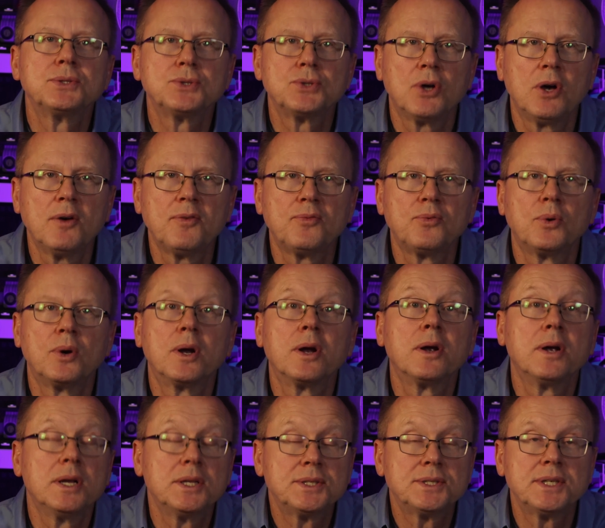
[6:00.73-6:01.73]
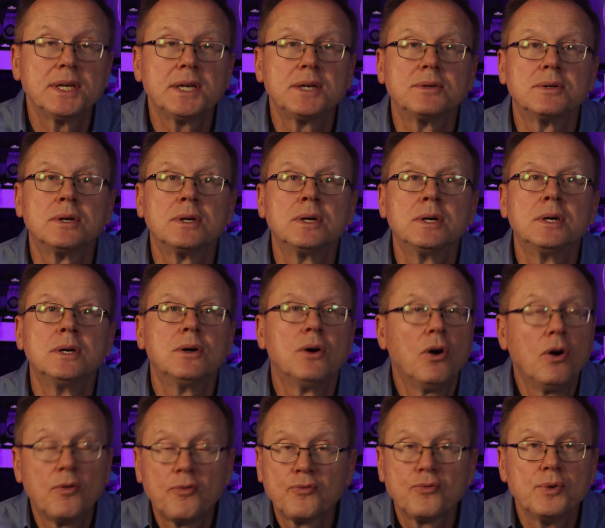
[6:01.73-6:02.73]
software, et cetera,
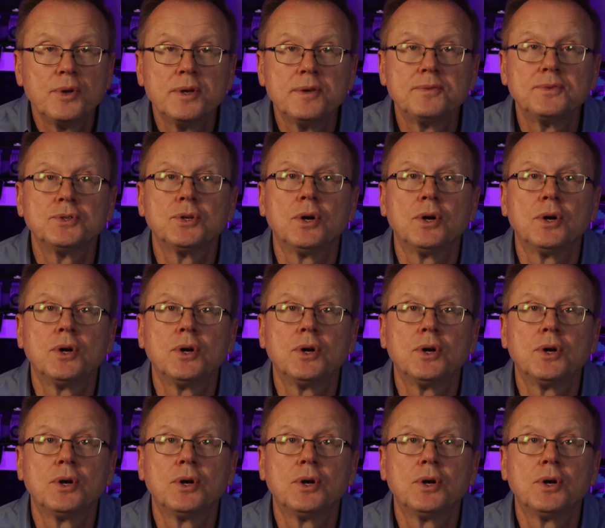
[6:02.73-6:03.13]
all free of